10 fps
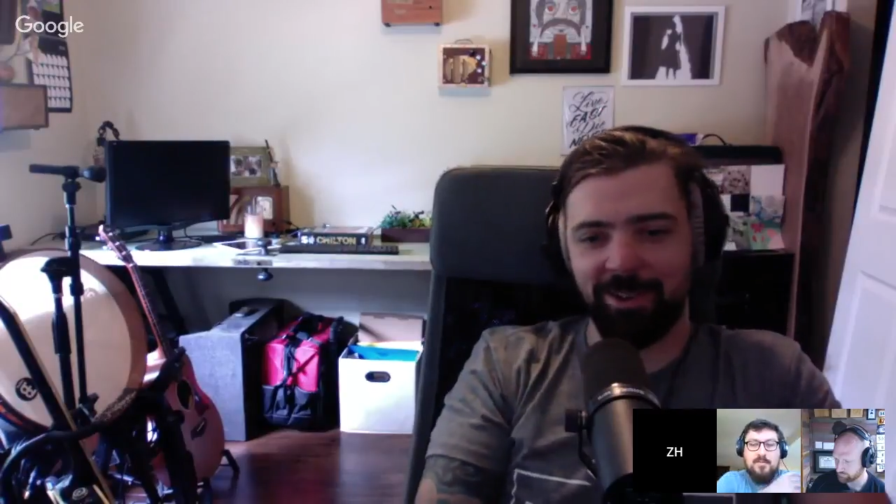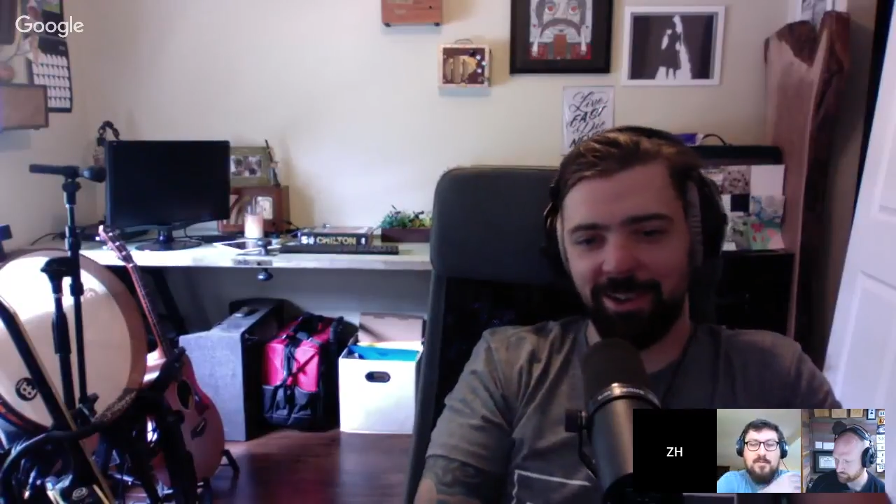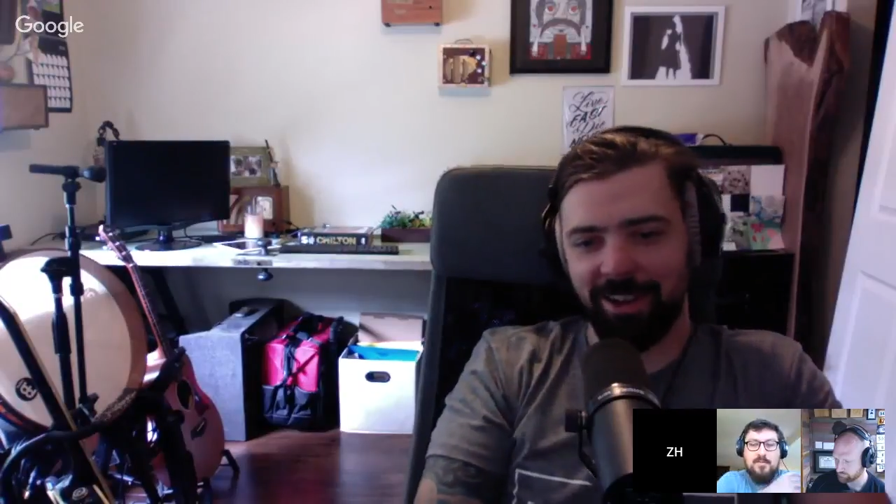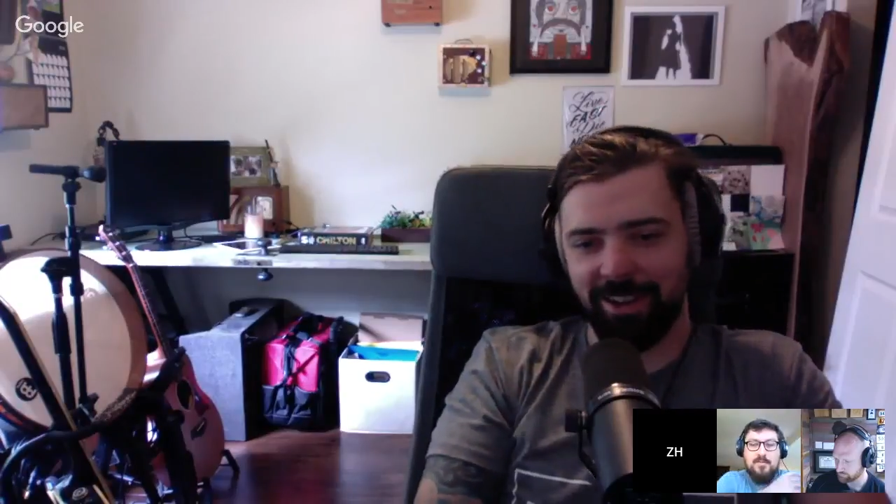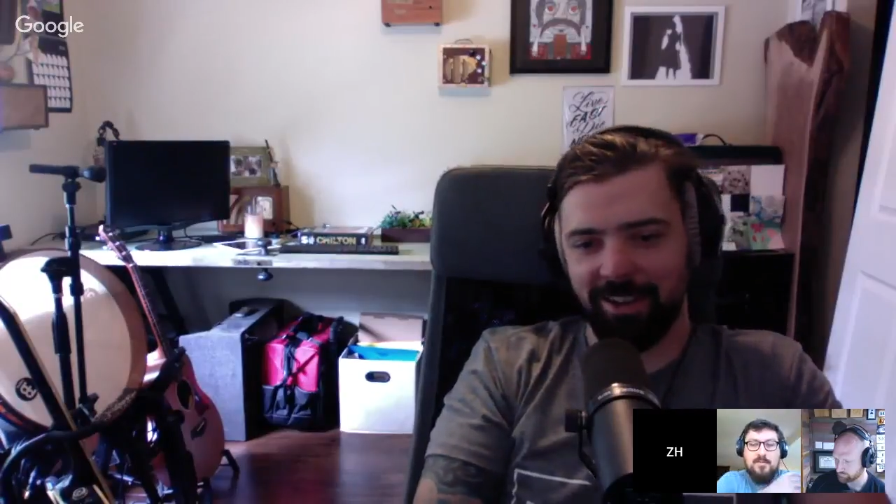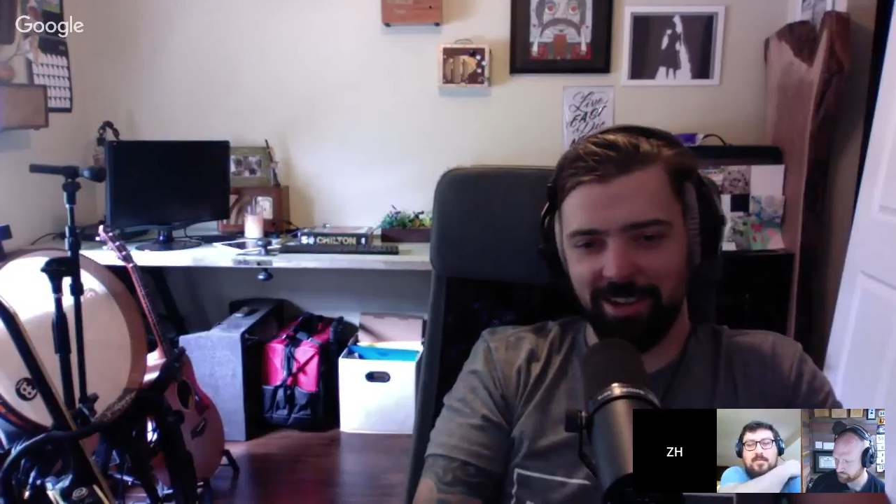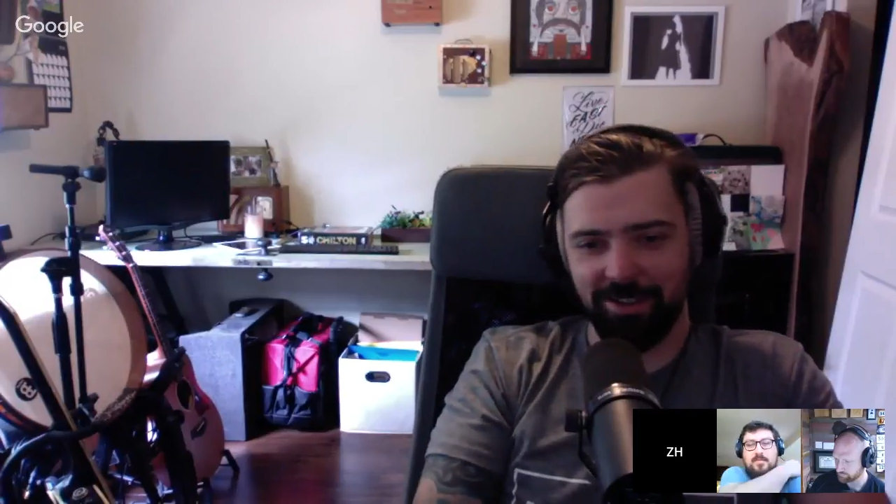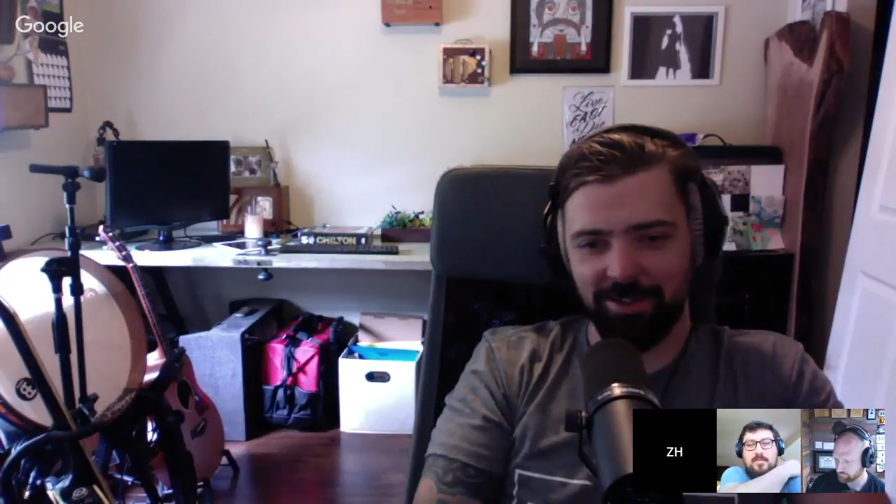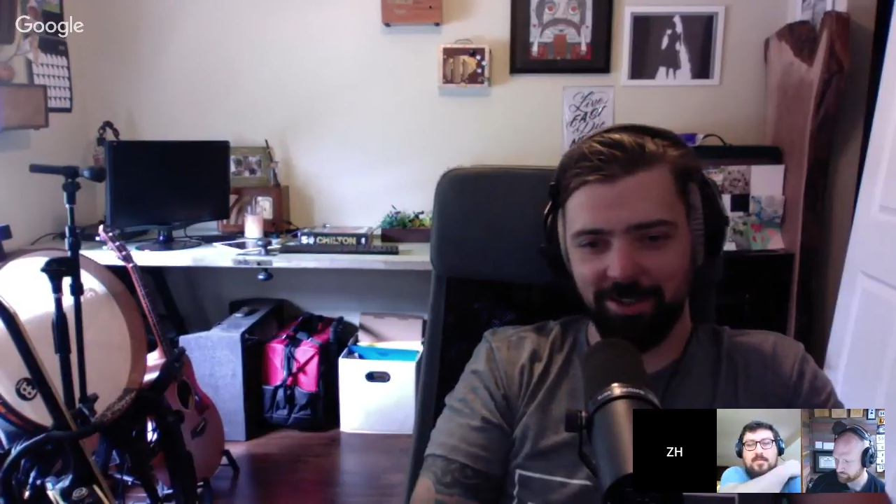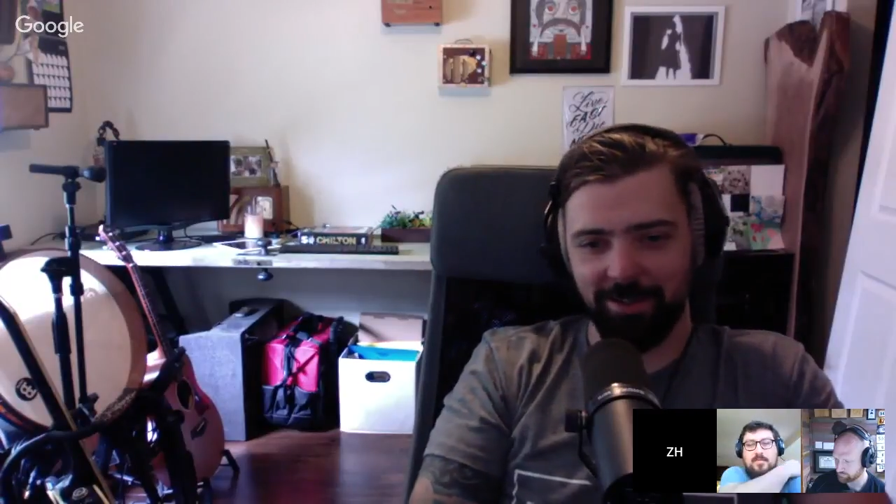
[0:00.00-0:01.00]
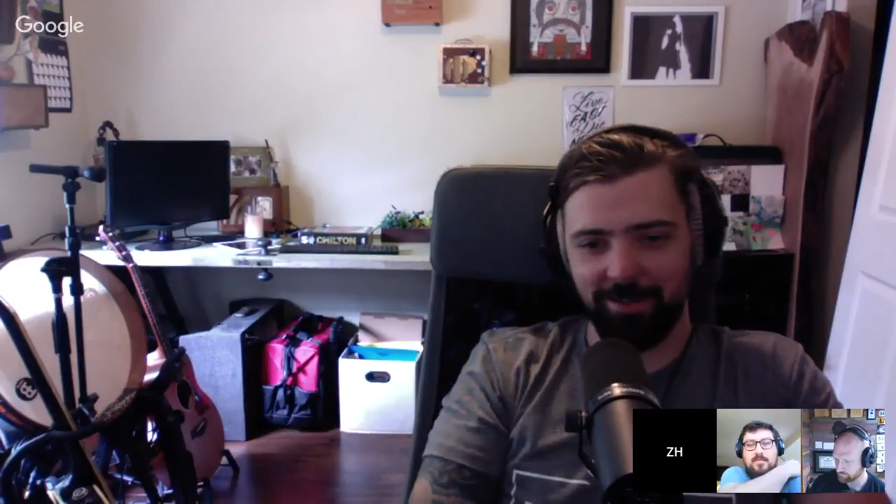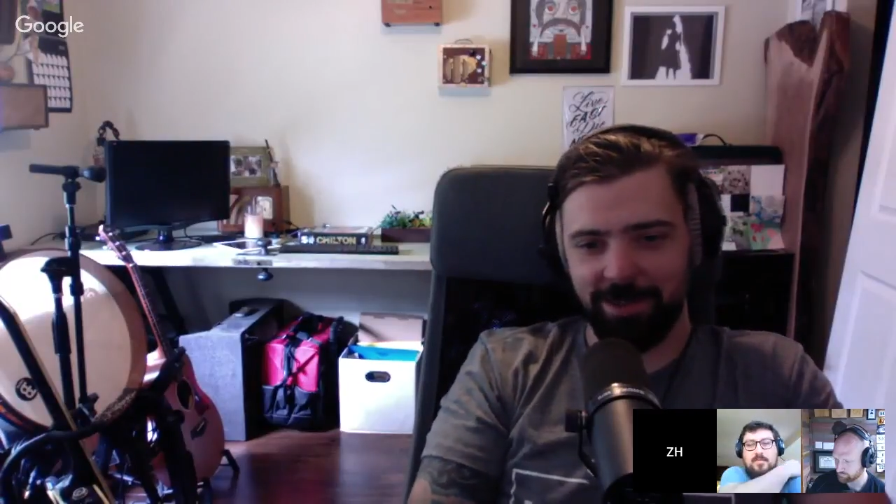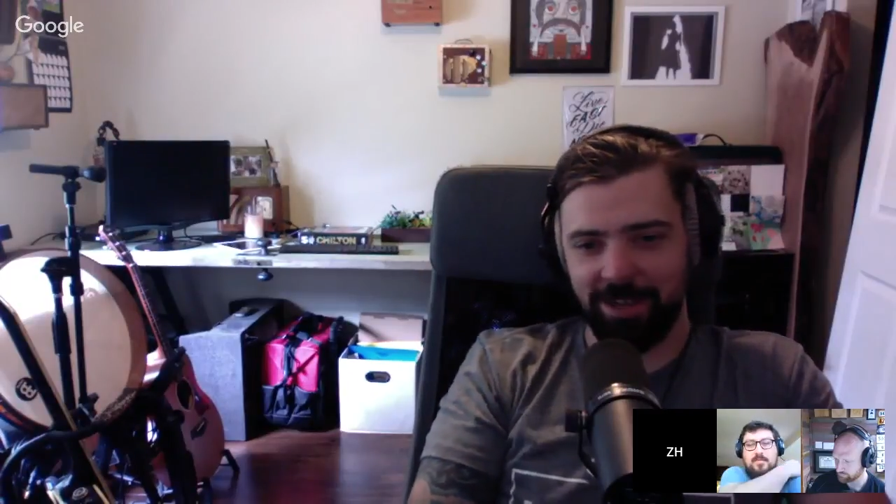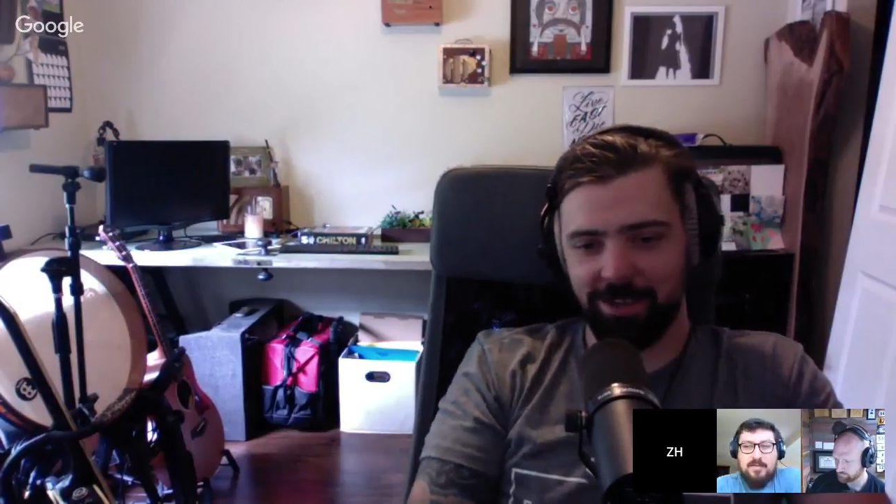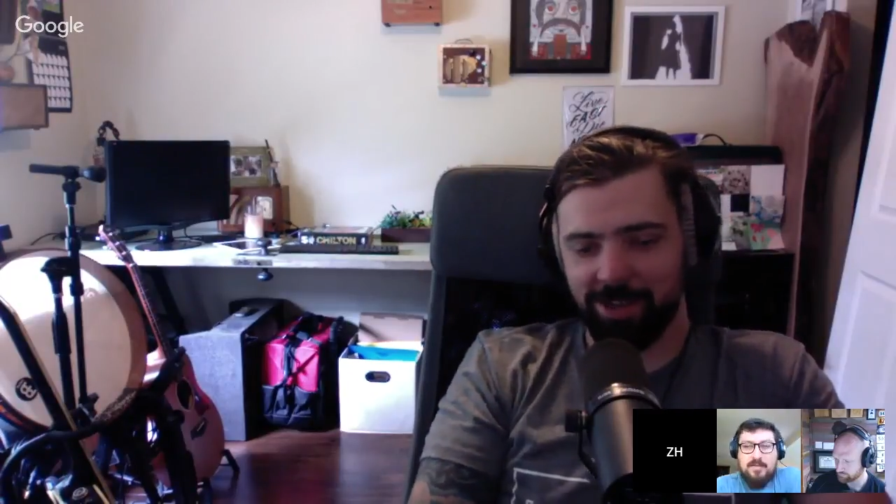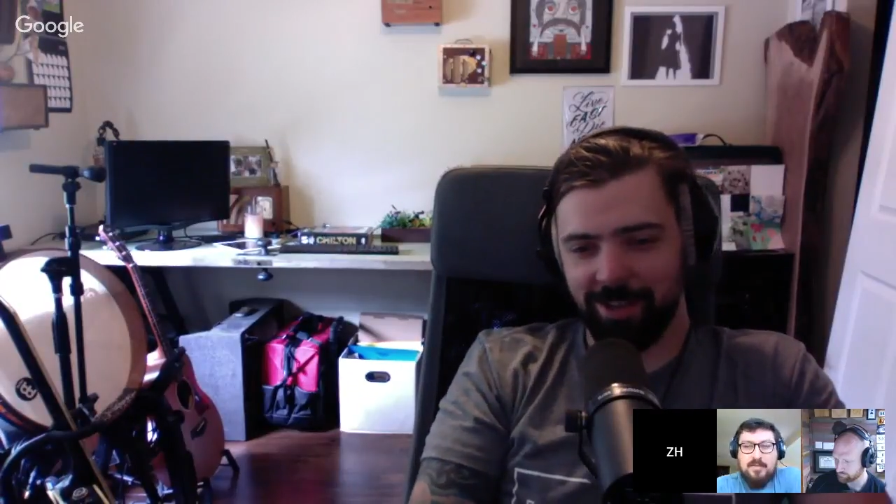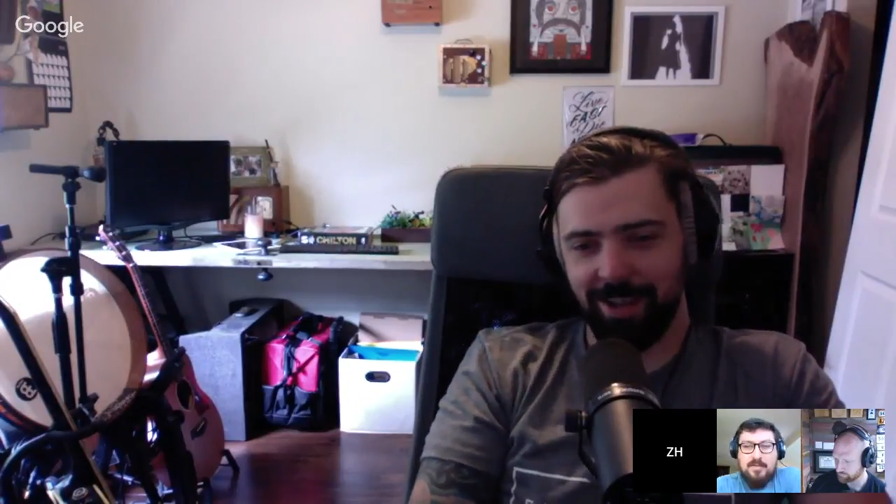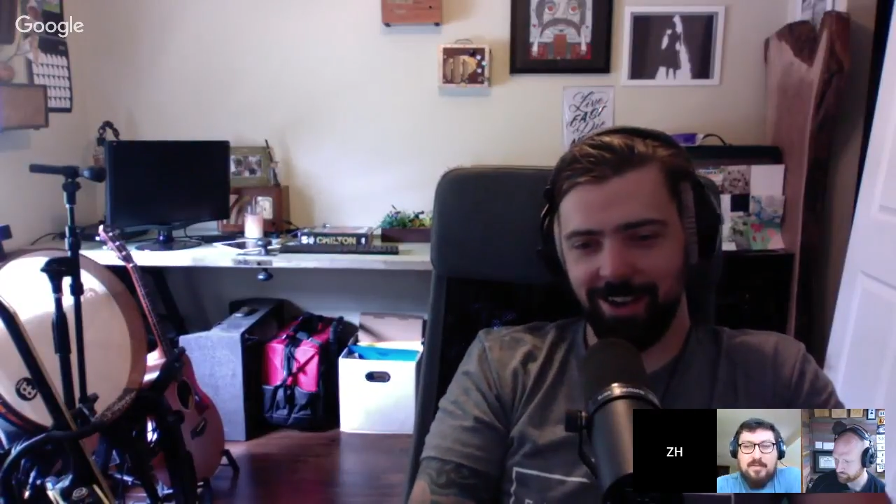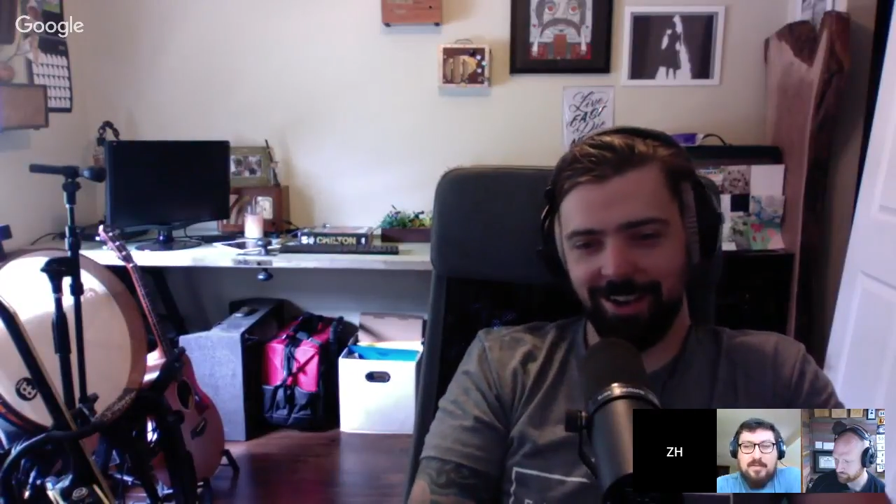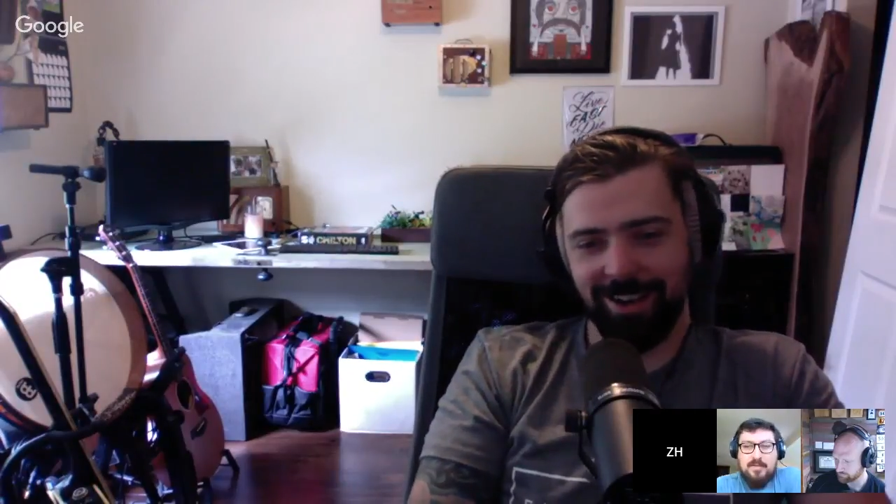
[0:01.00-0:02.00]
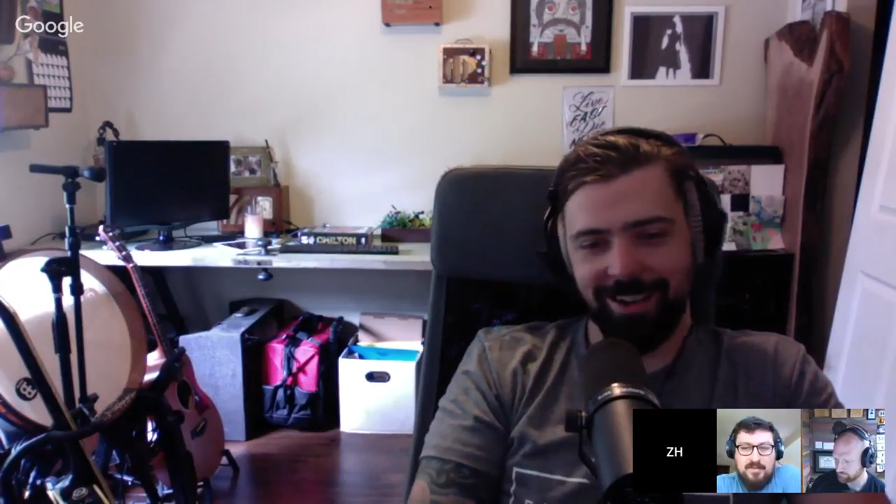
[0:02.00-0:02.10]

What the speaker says: You're getting an extra digit there.